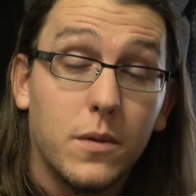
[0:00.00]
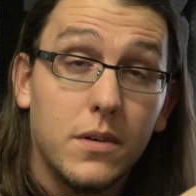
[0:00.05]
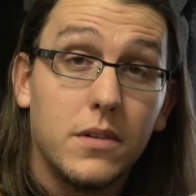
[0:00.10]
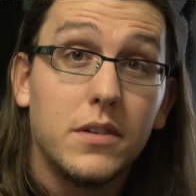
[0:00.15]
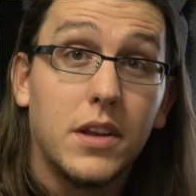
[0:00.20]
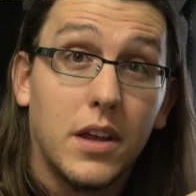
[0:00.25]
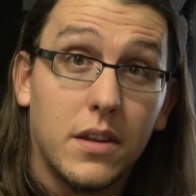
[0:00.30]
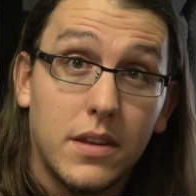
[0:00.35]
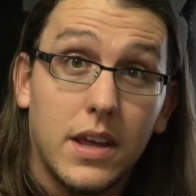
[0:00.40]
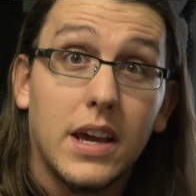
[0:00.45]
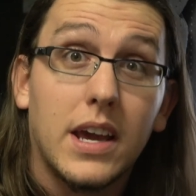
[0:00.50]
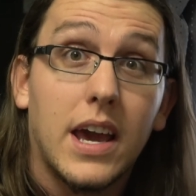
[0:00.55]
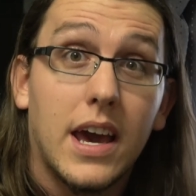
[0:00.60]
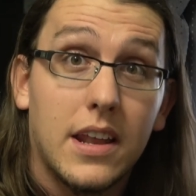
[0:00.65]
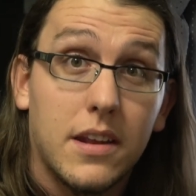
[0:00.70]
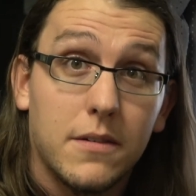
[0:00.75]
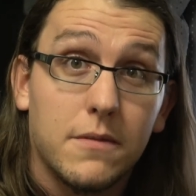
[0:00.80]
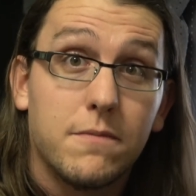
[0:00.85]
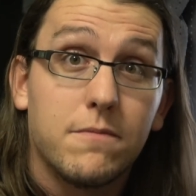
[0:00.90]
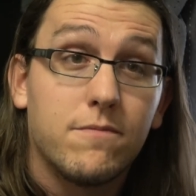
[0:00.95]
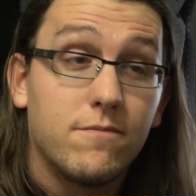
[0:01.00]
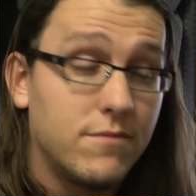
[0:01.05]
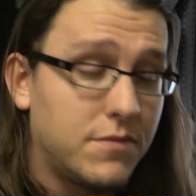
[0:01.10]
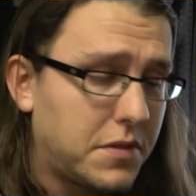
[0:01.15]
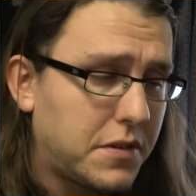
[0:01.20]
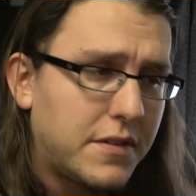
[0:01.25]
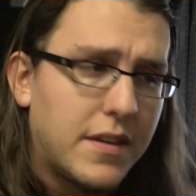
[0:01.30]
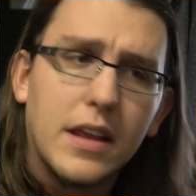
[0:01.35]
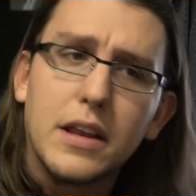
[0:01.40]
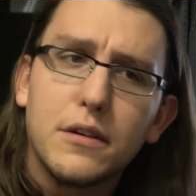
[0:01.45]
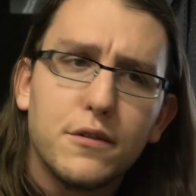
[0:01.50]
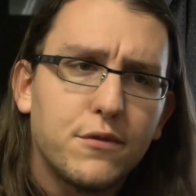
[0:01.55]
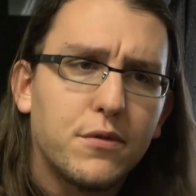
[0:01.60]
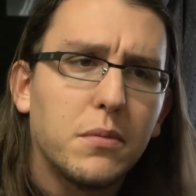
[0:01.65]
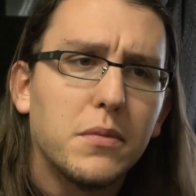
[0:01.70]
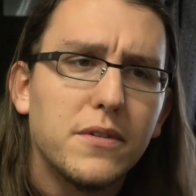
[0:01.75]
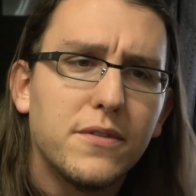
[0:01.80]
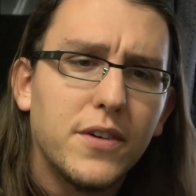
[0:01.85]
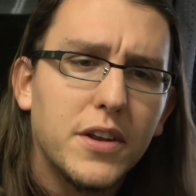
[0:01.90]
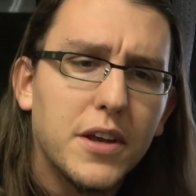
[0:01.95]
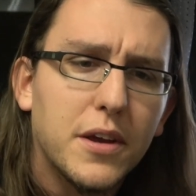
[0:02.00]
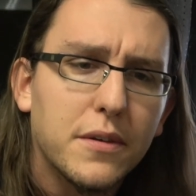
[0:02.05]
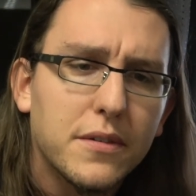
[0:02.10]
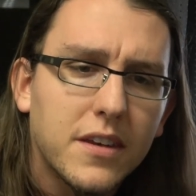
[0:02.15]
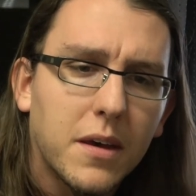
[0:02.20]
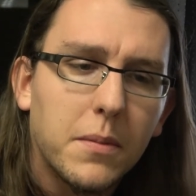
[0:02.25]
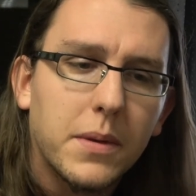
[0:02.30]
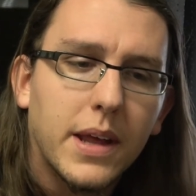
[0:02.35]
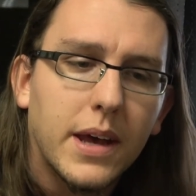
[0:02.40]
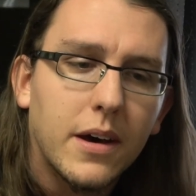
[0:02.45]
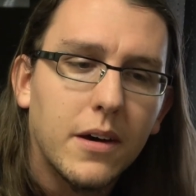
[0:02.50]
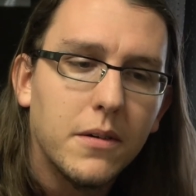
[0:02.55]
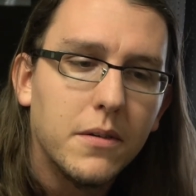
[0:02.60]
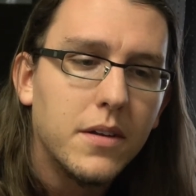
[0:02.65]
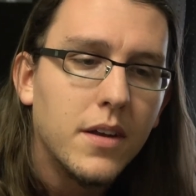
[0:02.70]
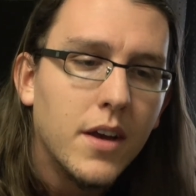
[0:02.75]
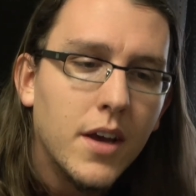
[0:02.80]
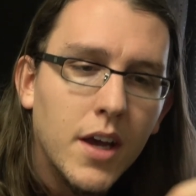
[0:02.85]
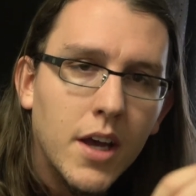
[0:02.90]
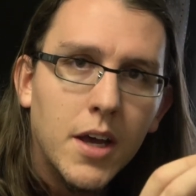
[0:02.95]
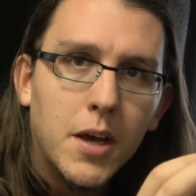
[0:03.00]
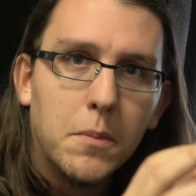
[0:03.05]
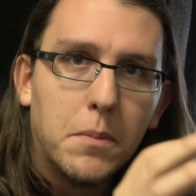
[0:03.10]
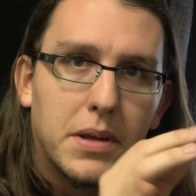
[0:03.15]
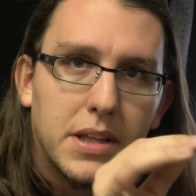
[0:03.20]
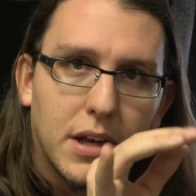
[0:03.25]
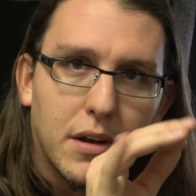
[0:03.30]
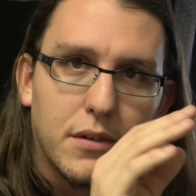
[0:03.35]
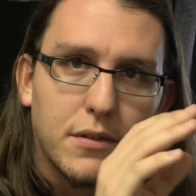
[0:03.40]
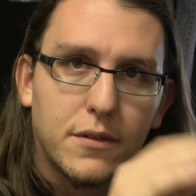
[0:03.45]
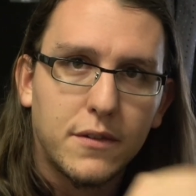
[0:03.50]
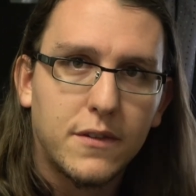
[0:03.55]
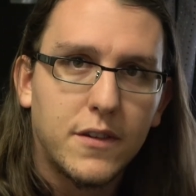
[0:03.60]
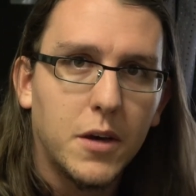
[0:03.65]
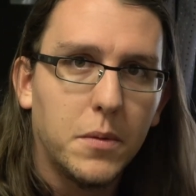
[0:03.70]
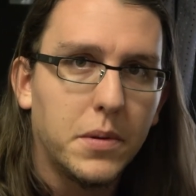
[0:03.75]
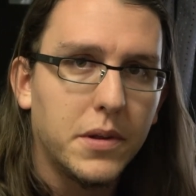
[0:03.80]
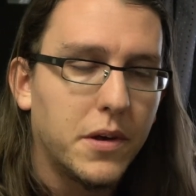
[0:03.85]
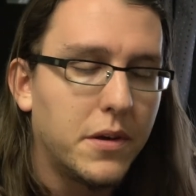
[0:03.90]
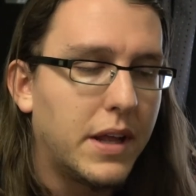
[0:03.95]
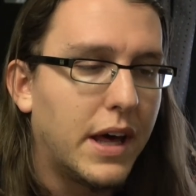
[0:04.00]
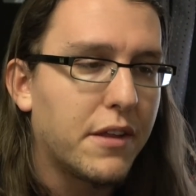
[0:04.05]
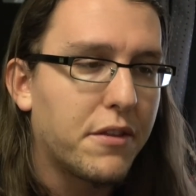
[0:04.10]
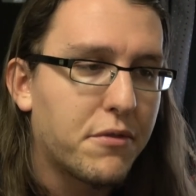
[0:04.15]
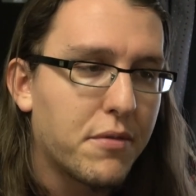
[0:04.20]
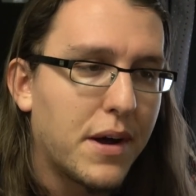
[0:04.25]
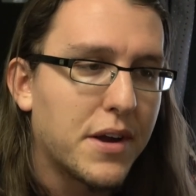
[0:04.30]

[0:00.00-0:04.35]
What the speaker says: they had a steady stream of videos coming out, but they're still below that